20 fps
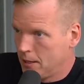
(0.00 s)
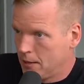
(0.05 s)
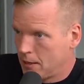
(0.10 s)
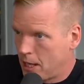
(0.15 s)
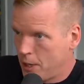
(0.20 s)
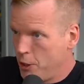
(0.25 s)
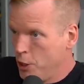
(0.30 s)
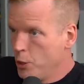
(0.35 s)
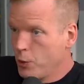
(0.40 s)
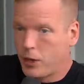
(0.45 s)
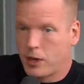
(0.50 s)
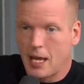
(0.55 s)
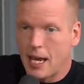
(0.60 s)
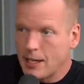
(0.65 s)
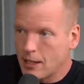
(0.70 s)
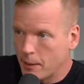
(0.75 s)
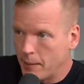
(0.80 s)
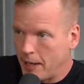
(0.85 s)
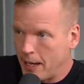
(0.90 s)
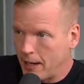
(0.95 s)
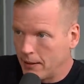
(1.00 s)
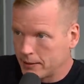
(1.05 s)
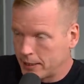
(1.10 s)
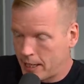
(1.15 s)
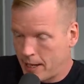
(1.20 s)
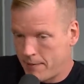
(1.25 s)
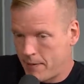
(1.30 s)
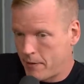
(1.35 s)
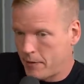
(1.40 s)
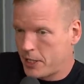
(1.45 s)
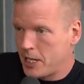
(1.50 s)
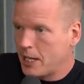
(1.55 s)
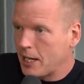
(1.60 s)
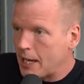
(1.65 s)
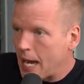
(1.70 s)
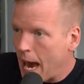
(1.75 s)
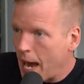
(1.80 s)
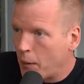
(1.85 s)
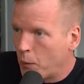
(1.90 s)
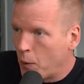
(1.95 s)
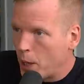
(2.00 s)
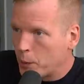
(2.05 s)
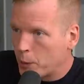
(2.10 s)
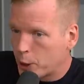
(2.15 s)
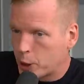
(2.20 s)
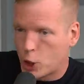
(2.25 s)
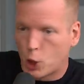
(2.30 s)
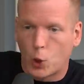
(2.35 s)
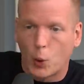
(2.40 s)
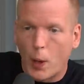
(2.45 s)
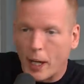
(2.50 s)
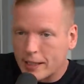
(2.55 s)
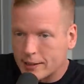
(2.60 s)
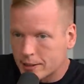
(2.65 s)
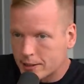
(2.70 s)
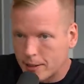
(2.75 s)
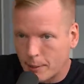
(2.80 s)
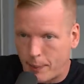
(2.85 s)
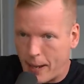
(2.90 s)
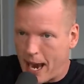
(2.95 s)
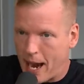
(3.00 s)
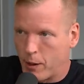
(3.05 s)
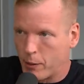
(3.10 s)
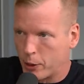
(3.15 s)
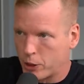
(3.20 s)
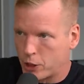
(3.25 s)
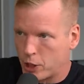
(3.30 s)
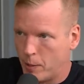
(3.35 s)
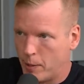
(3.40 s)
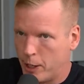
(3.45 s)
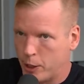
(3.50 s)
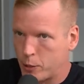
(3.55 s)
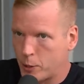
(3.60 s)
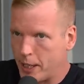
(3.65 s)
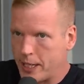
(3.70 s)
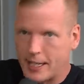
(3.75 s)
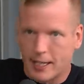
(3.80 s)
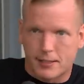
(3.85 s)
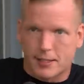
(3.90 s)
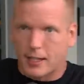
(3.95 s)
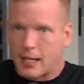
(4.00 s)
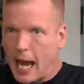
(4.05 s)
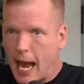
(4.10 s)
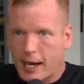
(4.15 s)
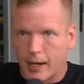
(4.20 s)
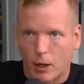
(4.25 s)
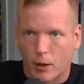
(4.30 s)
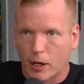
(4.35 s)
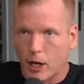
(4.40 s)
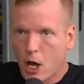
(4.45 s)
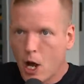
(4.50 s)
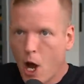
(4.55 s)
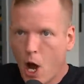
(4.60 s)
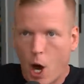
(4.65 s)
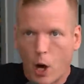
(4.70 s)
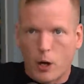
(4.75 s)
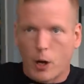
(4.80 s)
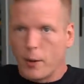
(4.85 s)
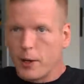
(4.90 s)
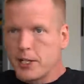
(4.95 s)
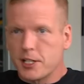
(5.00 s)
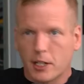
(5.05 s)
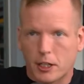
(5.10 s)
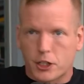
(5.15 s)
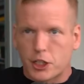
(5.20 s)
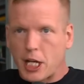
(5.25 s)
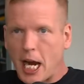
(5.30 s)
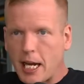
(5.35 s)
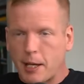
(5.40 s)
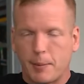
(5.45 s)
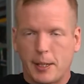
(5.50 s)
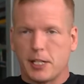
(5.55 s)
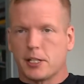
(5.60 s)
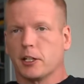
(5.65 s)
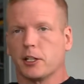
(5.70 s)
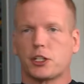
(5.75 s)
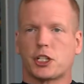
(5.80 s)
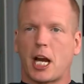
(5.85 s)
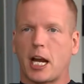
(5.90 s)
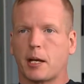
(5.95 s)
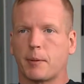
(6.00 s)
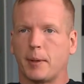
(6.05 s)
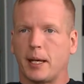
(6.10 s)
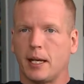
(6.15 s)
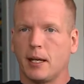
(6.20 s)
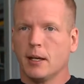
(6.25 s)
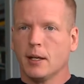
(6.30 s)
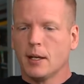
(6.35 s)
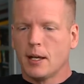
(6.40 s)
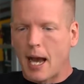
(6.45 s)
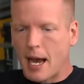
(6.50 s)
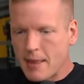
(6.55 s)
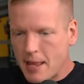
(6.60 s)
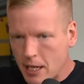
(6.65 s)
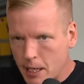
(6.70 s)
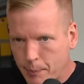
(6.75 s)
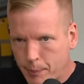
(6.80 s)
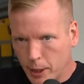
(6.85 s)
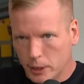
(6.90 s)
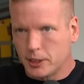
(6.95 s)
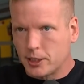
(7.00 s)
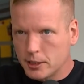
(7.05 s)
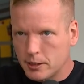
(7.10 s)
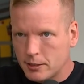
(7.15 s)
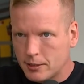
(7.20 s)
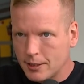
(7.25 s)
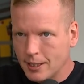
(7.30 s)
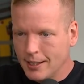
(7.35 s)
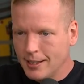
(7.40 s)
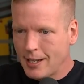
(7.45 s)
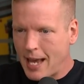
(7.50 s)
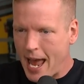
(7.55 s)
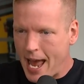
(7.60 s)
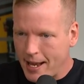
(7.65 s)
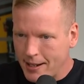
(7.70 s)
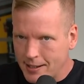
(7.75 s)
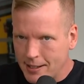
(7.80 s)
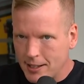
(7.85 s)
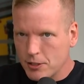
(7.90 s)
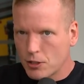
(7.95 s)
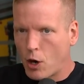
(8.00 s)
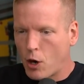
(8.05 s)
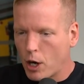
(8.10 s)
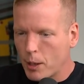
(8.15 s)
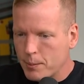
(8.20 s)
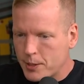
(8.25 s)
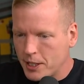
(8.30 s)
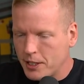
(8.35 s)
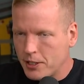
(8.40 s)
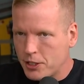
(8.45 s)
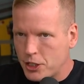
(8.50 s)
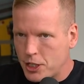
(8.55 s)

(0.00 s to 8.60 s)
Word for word: a new thing to me. I was like, I've never seen a guy win with quicks to power so much, where he gets a guy going, oh no, he's going to shake me, he's going to shake me, and then he puts his head and his arms in his